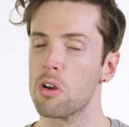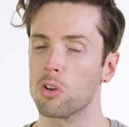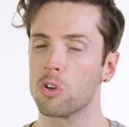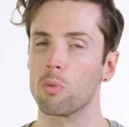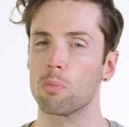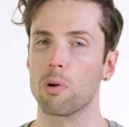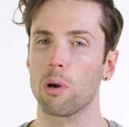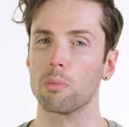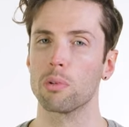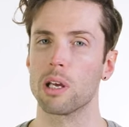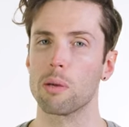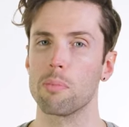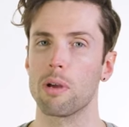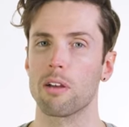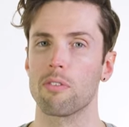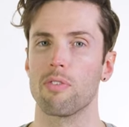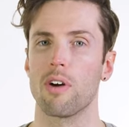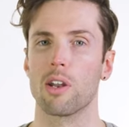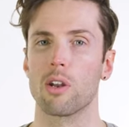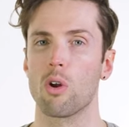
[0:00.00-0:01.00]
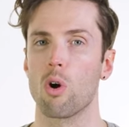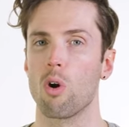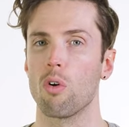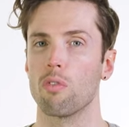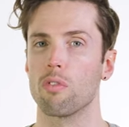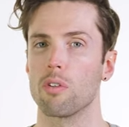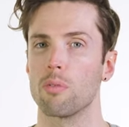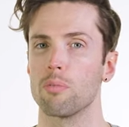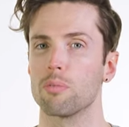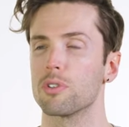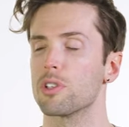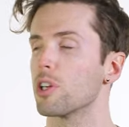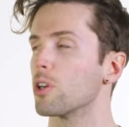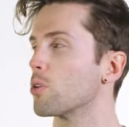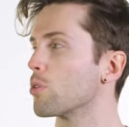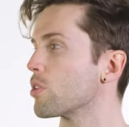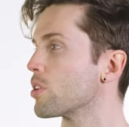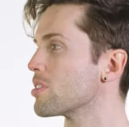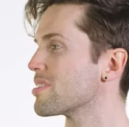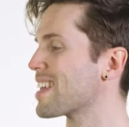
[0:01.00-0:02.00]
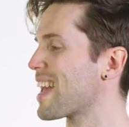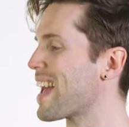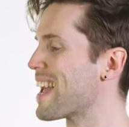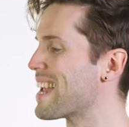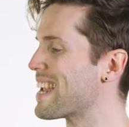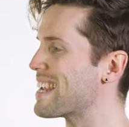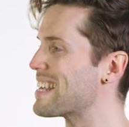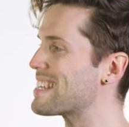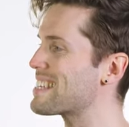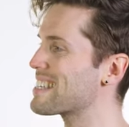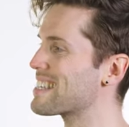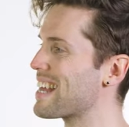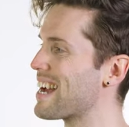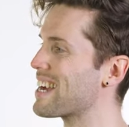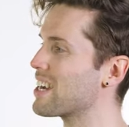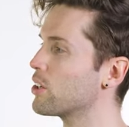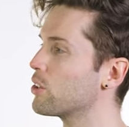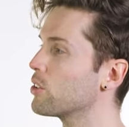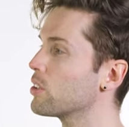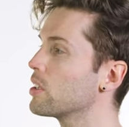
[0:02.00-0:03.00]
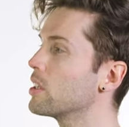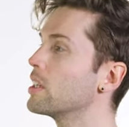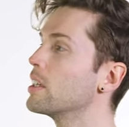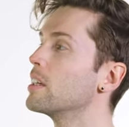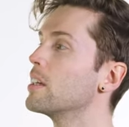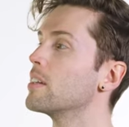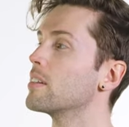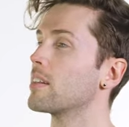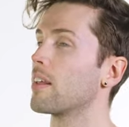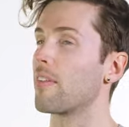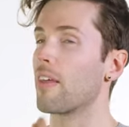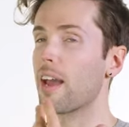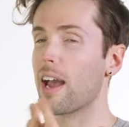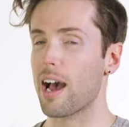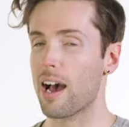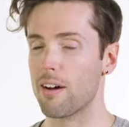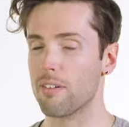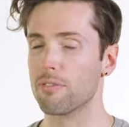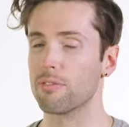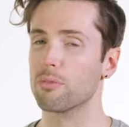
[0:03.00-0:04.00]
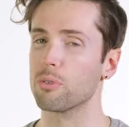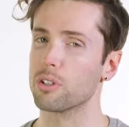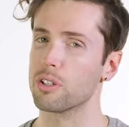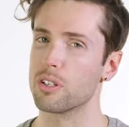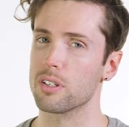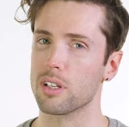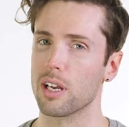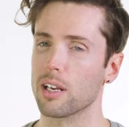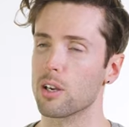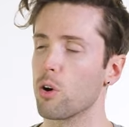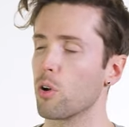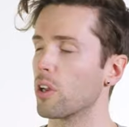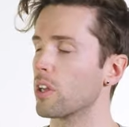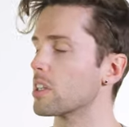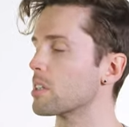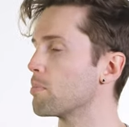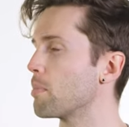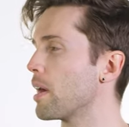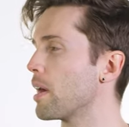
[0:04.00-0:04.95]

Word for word: you're probably a big fan of them too. There's a style that they have which is iconic to